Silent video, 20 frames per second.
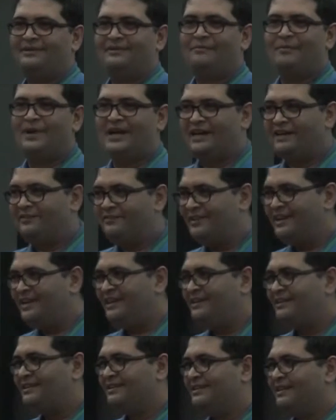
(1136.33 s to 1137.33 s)
make it
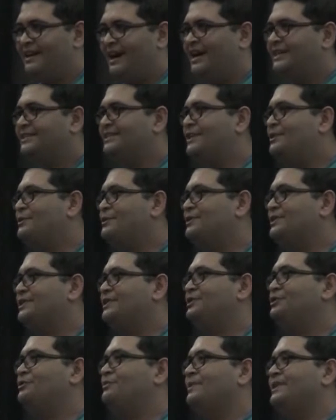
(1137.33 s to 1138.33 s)
free, ask the
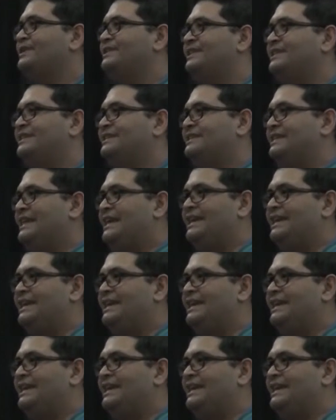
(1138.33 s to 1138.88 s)
users to purchase